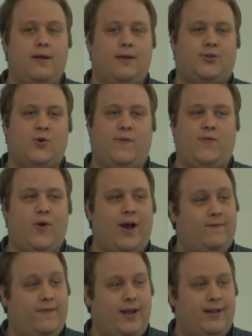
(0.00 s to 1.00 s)
So if you
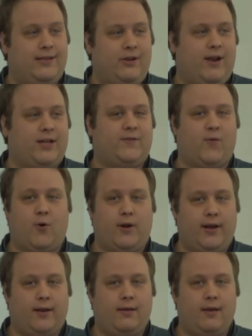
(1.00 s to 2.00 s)
had VNC or X
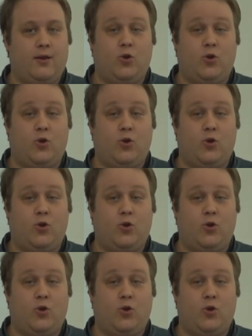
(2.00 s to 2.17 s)
forwarding,